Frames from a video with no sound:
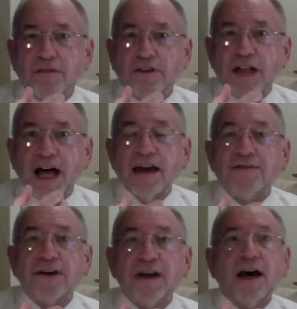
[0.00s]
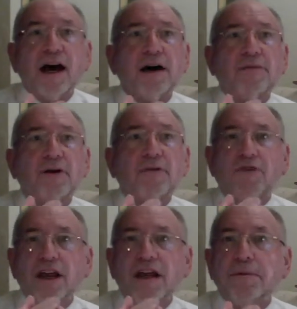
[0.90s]
life,
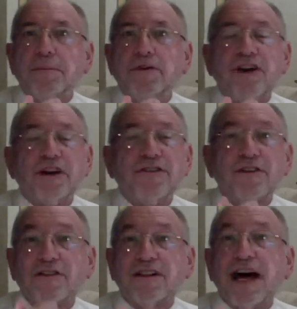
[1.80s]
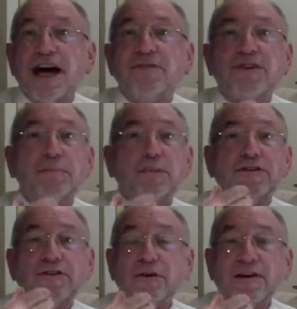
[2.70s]
freedom, justice, life, the
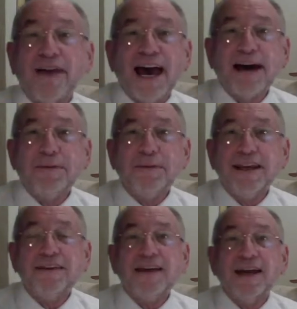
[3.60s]
pursuit of happiness,